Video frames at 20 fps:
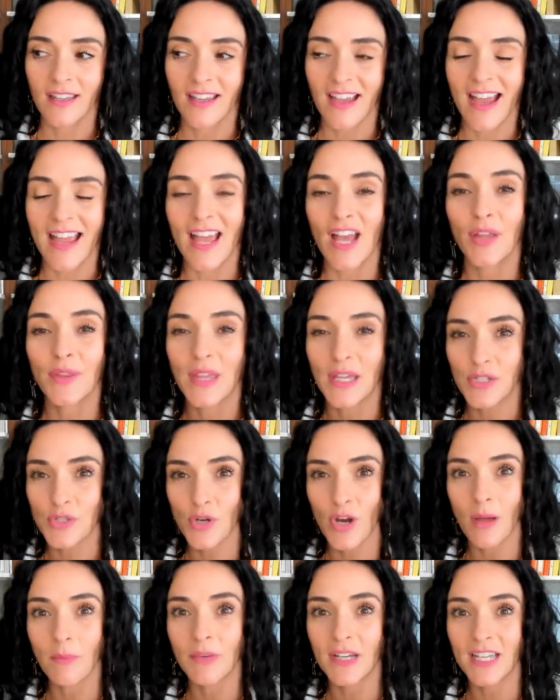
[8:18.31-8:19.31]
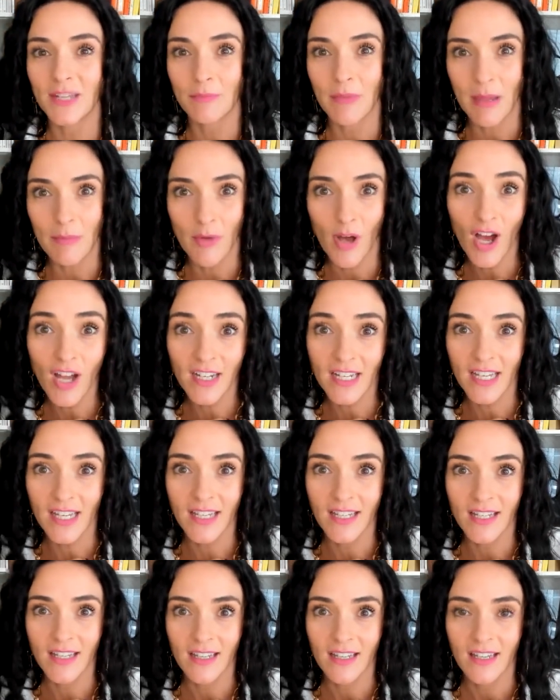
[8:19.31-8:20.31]
I held that trauma in my
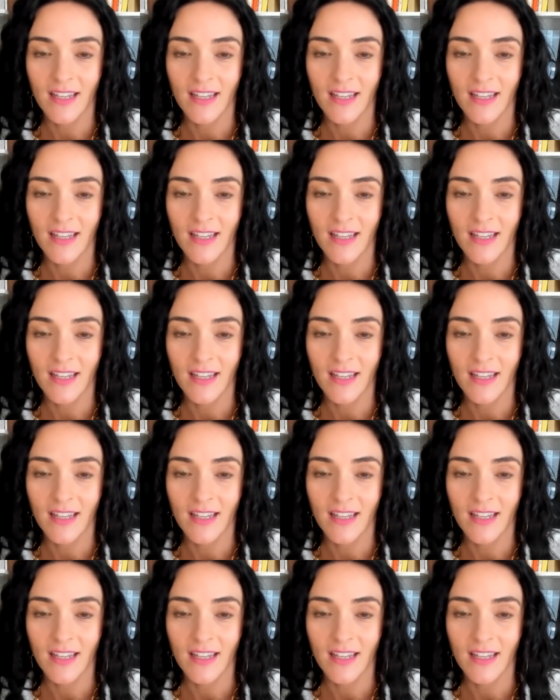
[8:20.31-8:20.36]
body.